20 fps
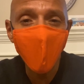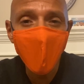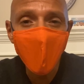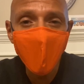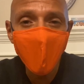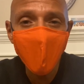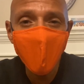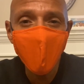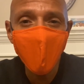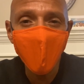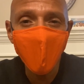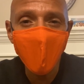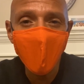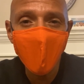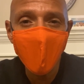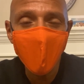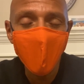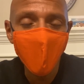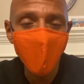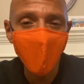we can do
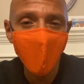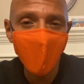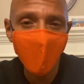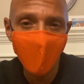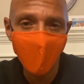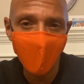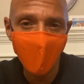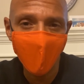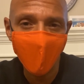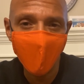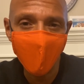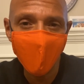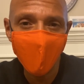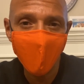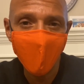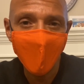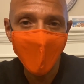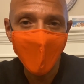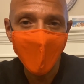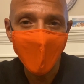these three things
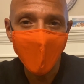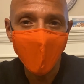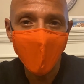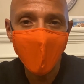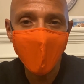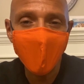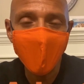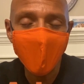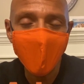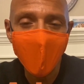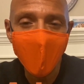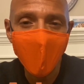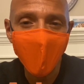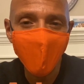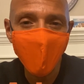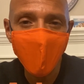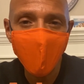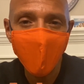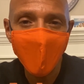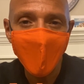
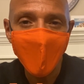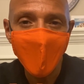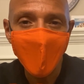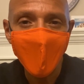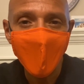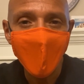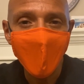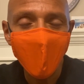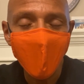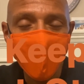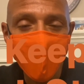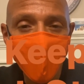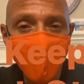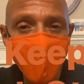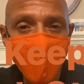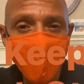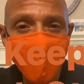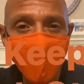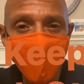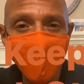adapt, keep
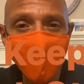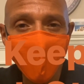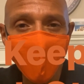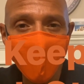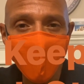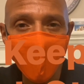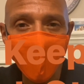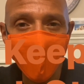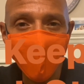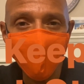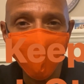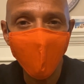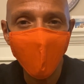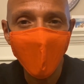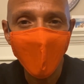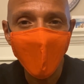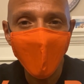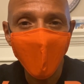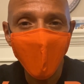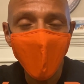each other safe,
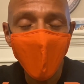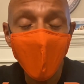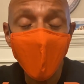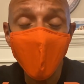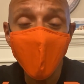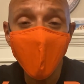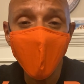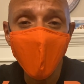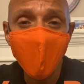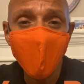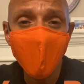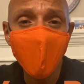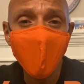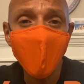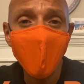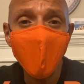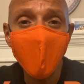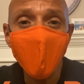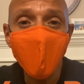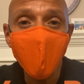and
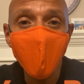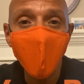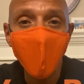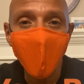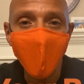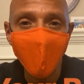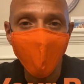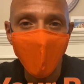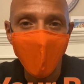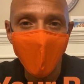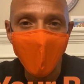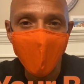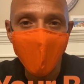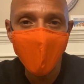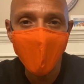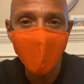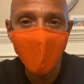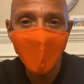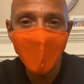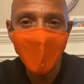just do our
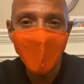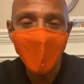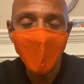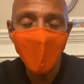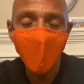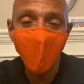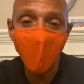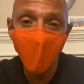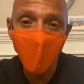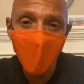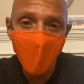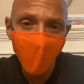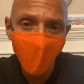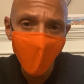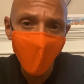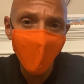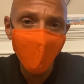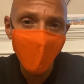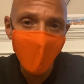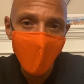best we
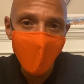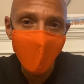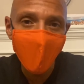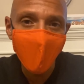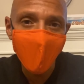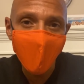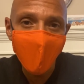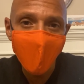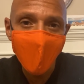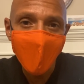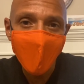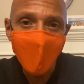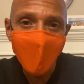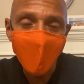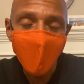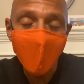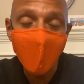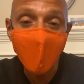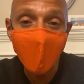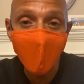will make it
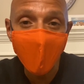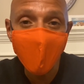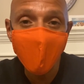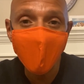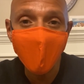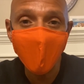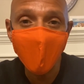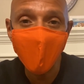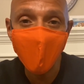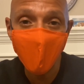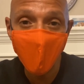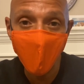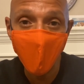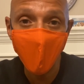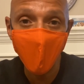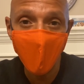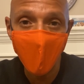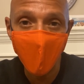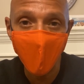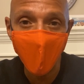an excellent
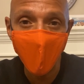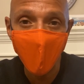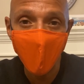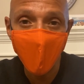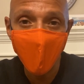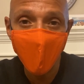school year.